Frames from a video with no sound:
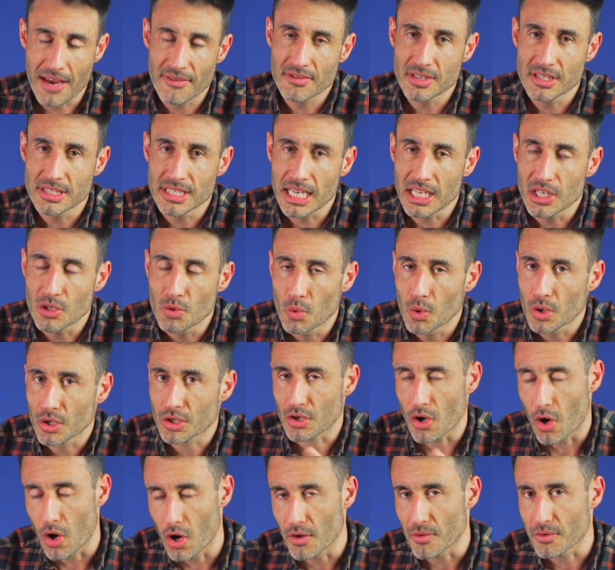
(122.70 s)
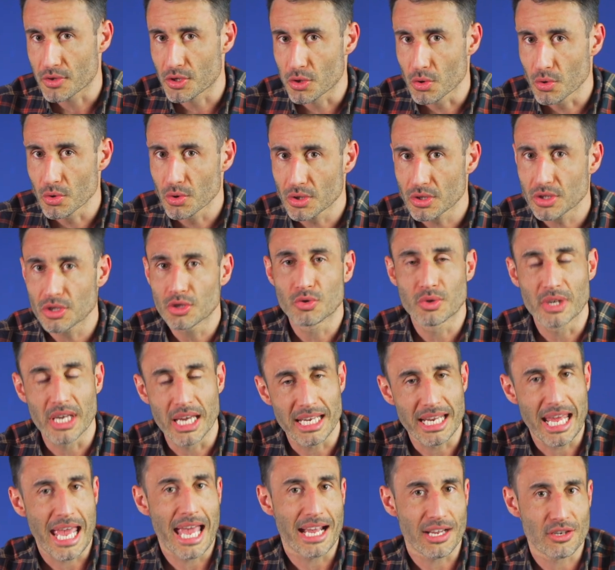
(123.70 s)
every day you work offshore, you
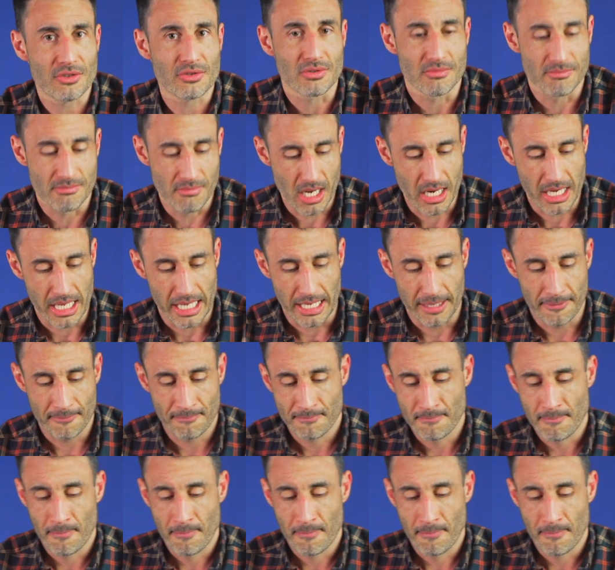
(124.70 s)
get extra money.